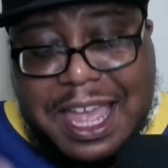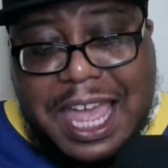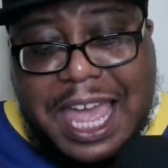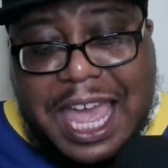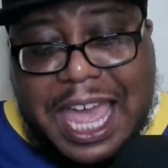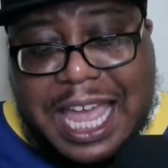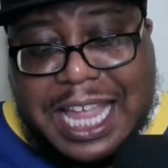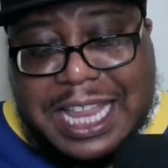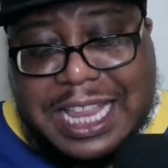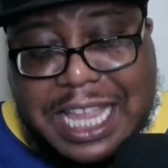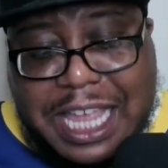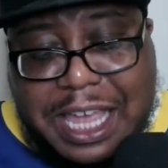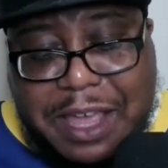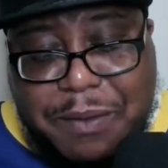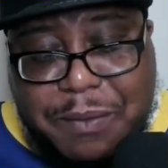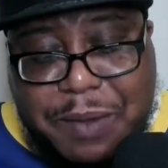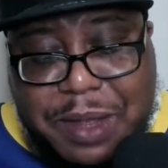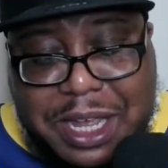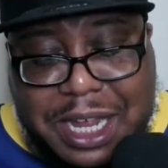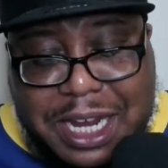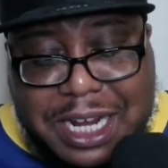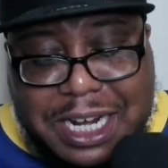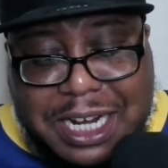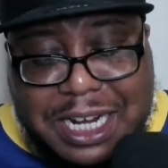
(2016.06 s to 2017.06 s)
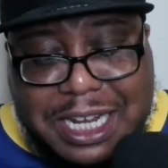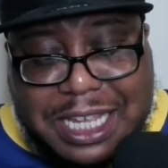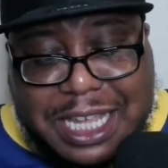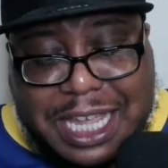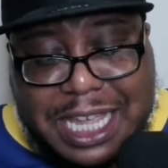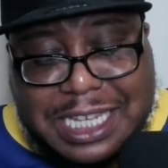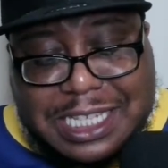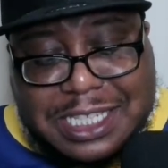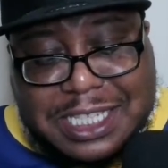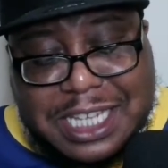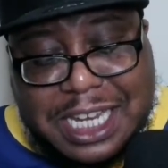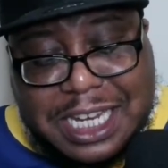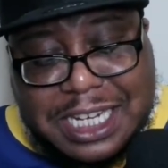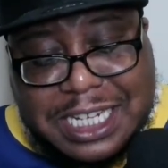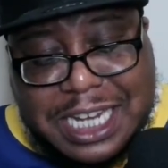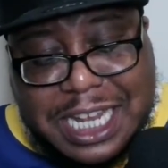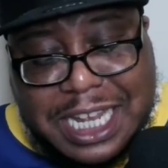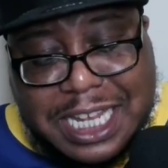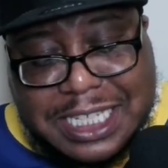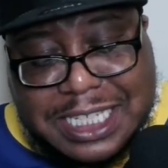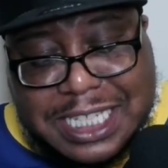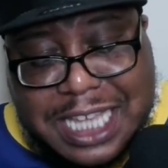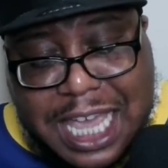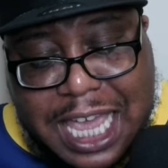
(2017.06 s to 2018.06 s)
And then we're going to look at
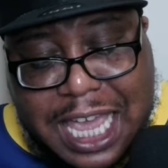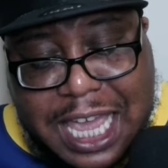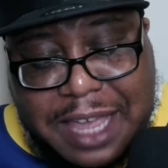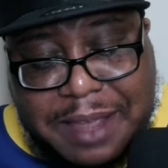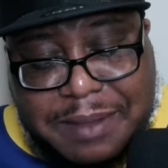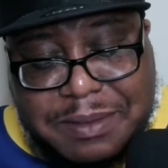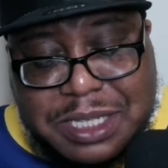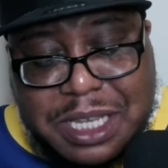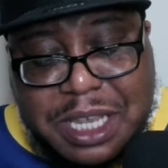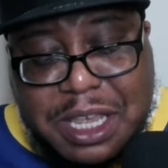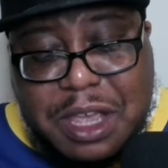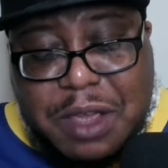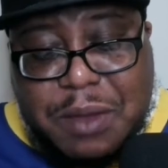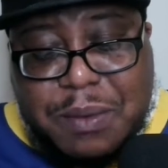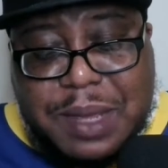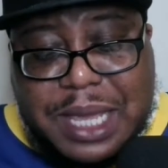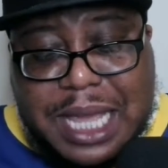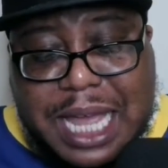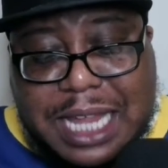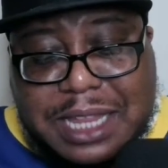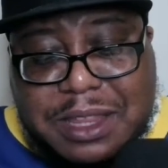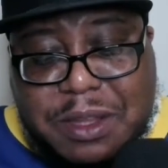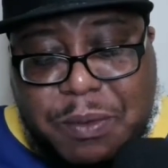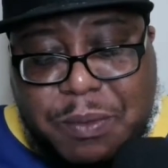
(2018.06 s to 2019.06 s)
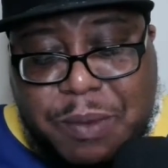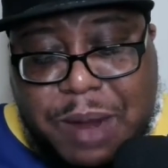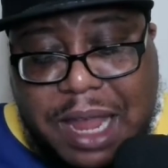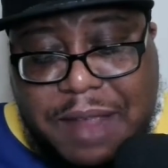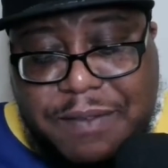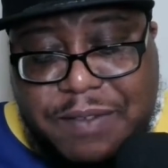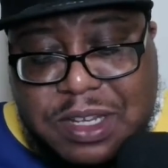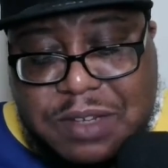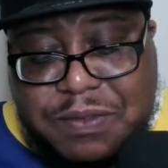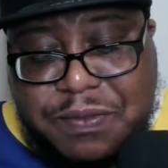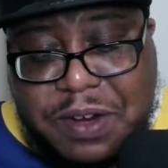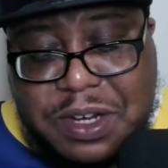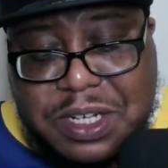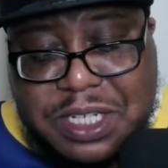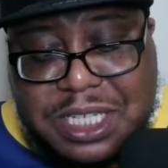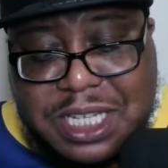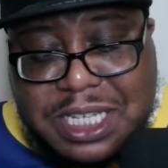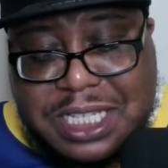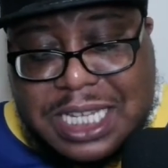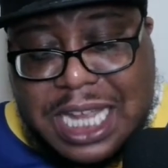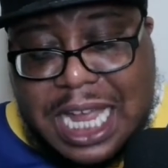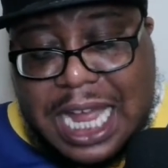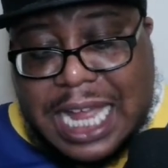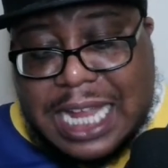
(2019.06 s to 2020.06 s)
Sunday's games. We got the Ravens versus the
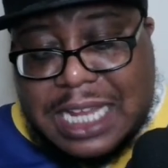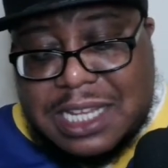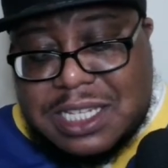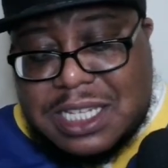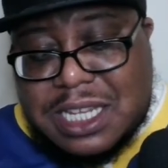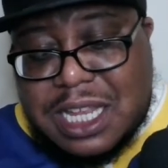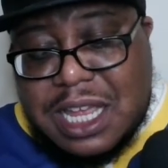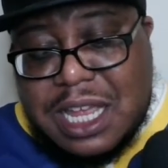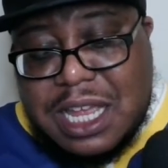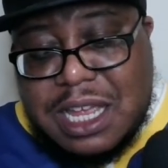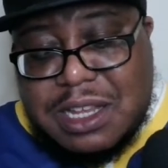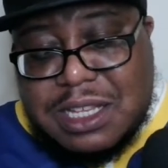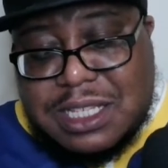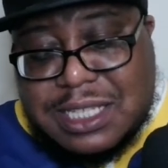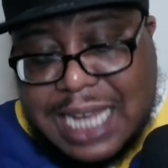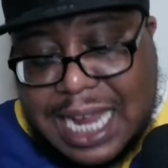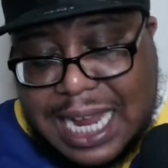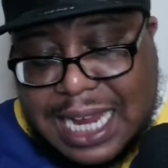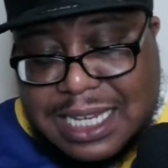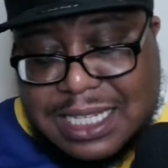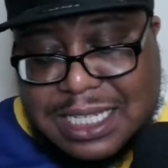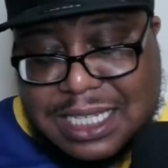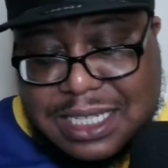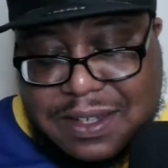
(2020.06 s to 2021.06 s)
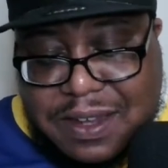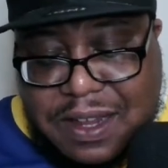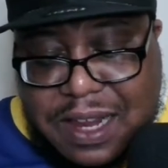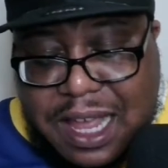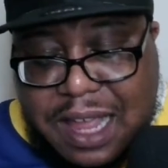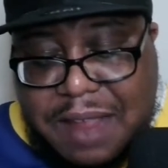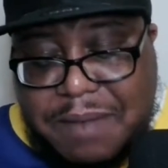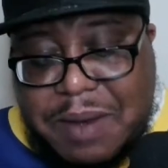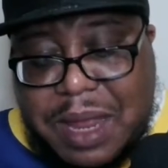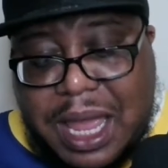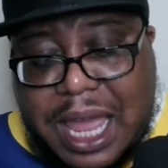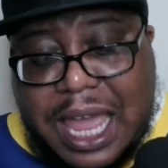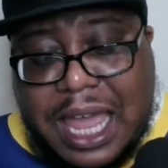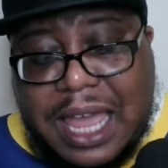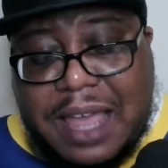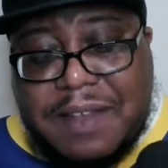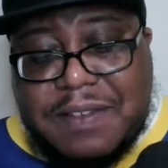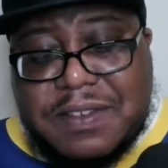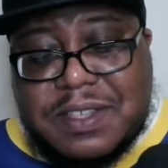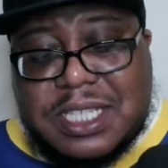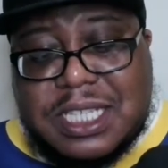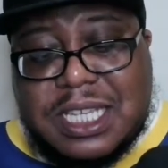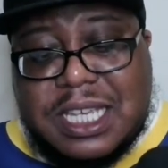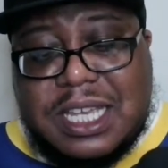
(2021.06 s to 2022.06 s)
Titans. Titans has claimed the
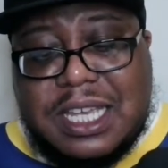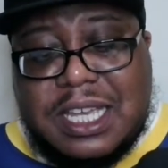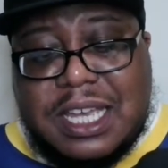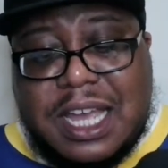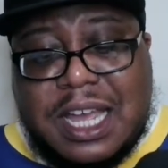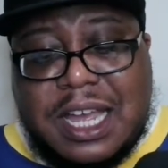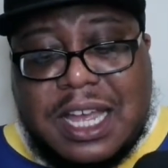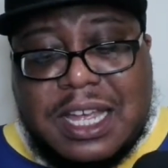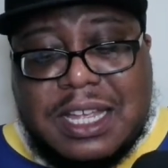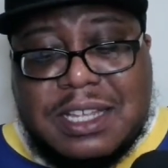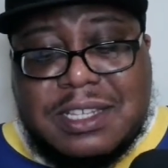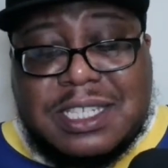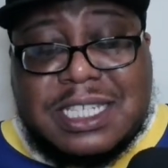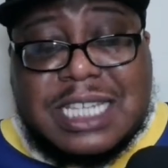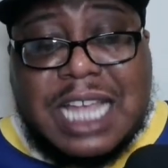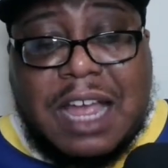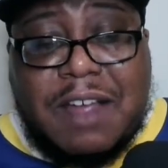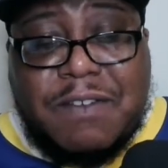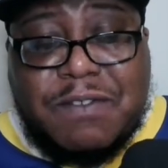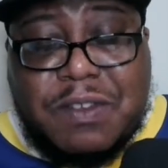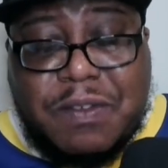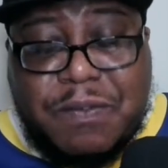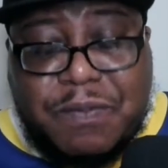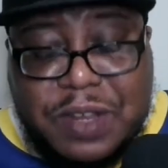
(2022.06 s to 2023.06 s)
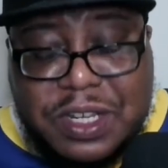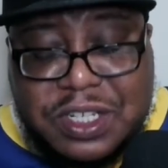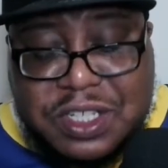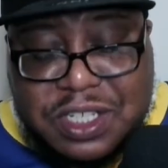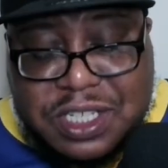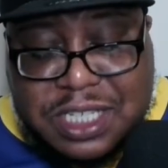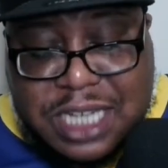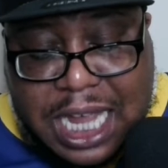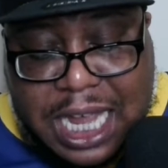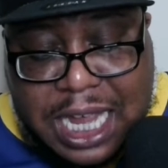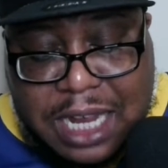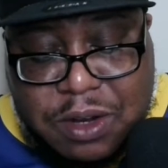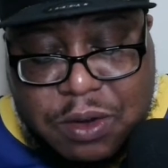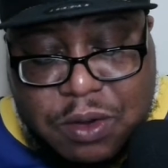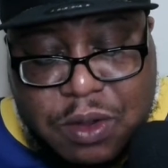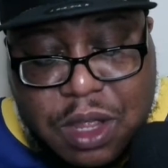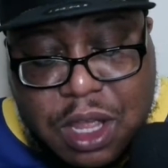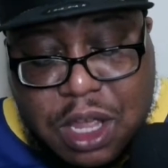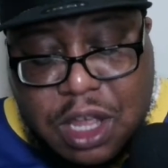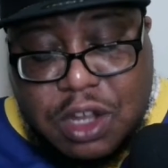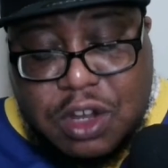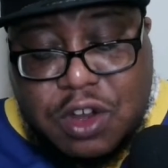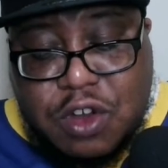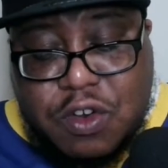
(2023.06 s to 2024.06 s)
AFC South Division title.
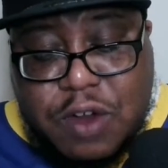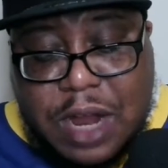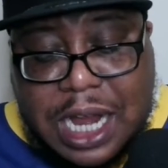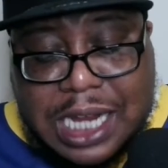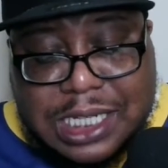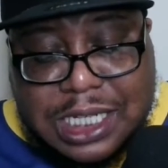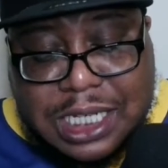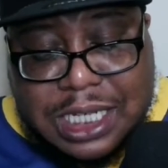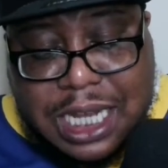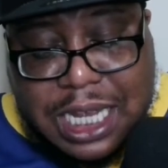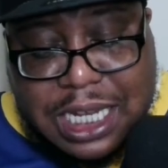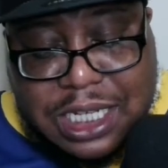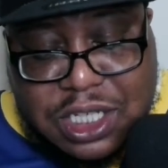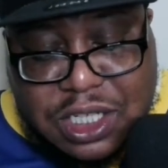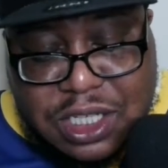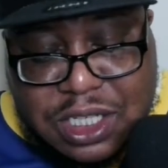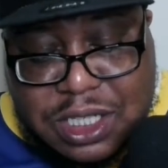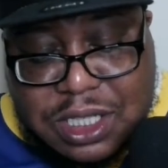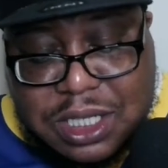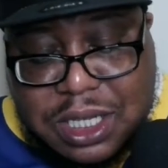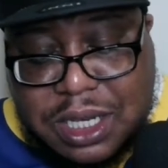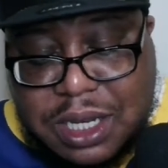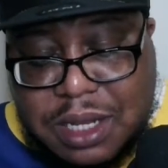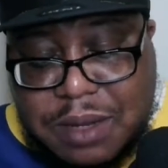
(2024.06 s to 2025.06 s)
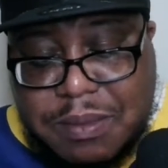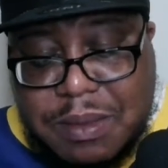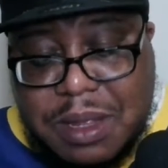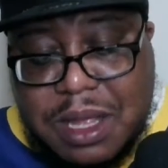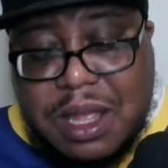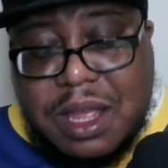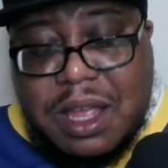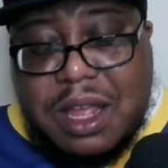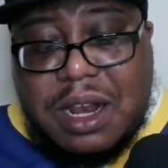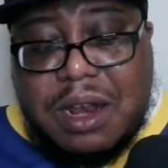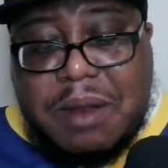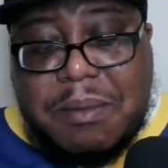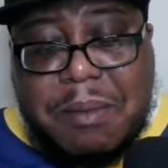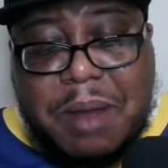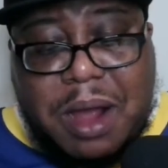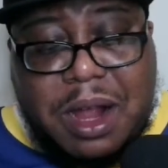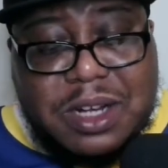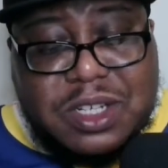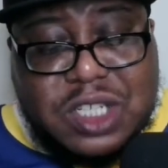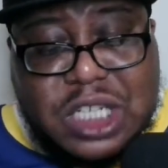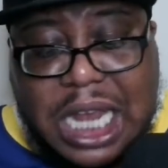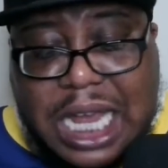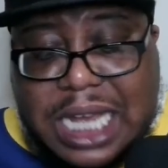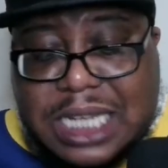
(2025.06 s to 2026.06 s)
Congratulations to them. Lamar
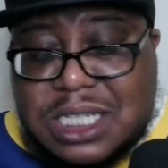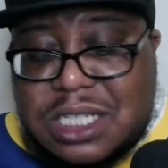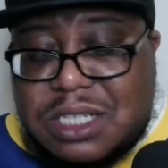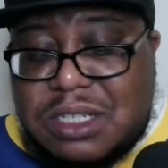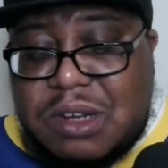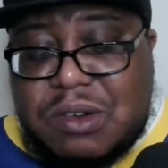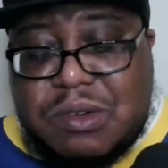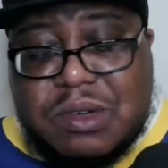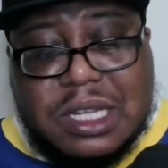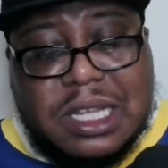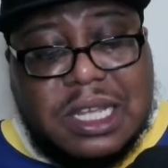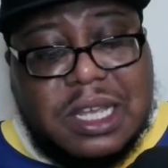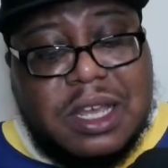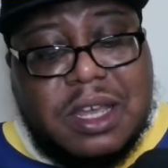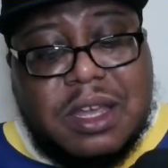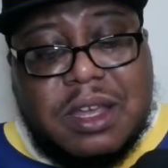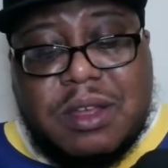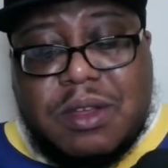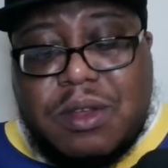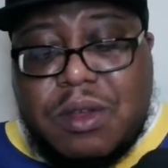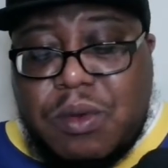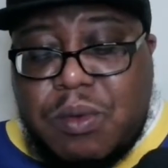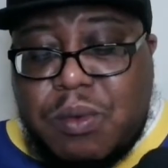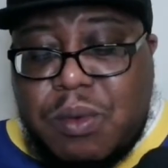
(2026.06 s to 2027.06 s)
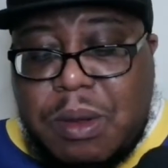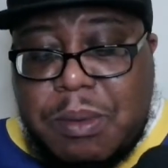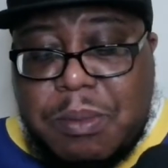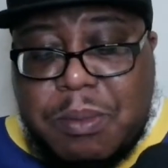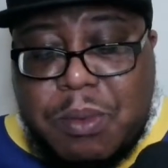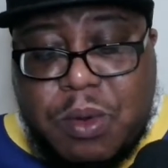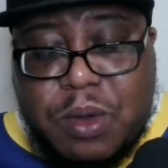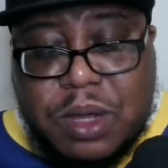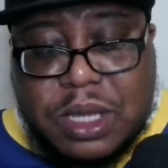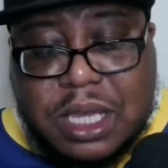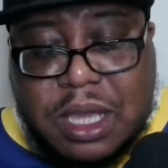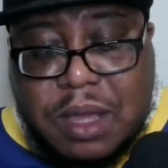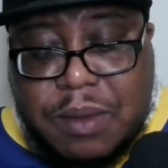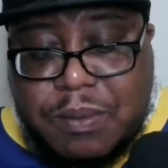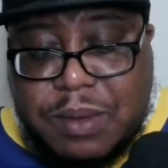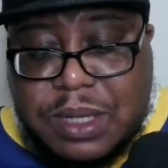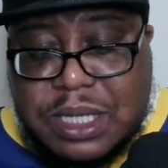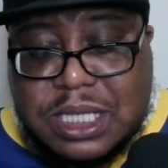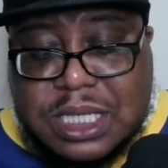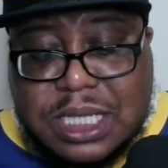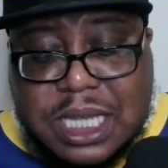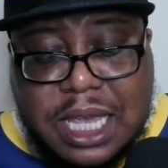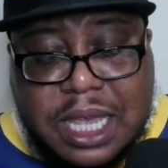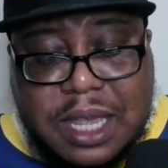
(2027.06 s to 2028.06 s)
Jackson on the year. What more can we
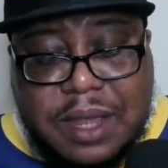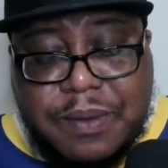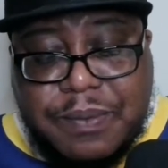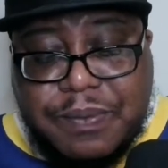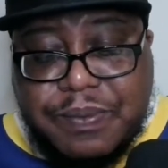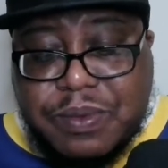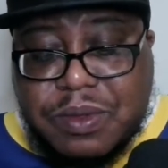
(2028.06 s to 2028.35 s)
say?